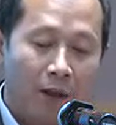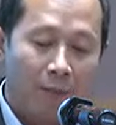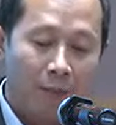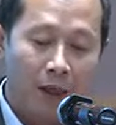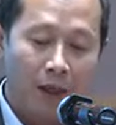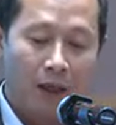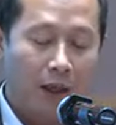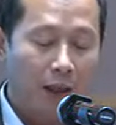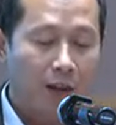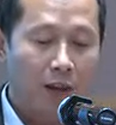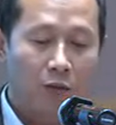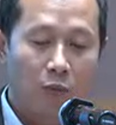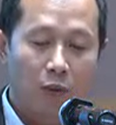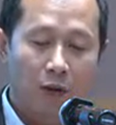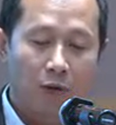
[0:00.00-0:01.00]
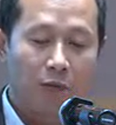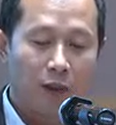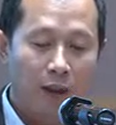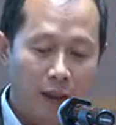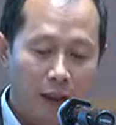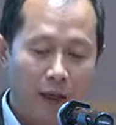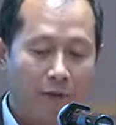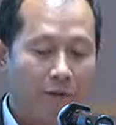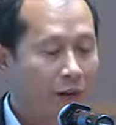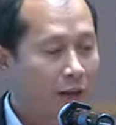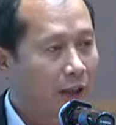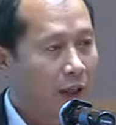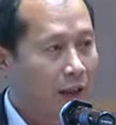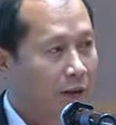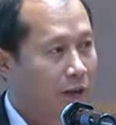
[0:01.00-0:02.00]
But I just want to really
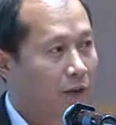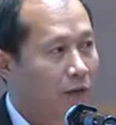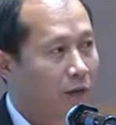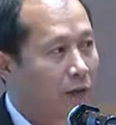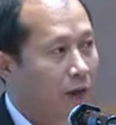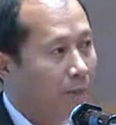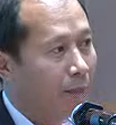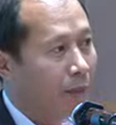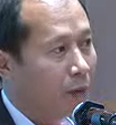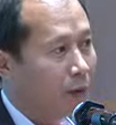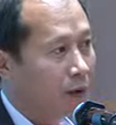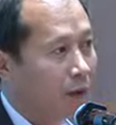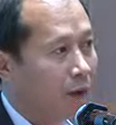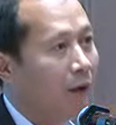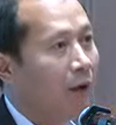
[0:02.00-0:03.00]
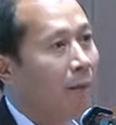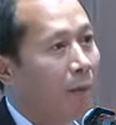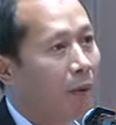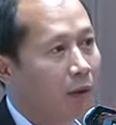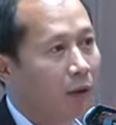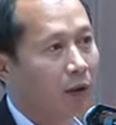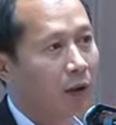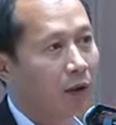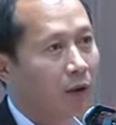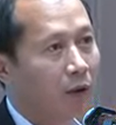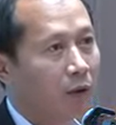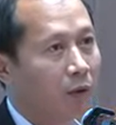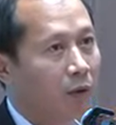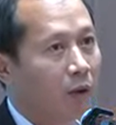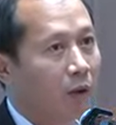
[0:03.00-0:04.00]
emphasize this very important
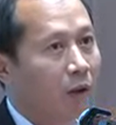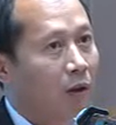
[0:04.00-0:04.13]
political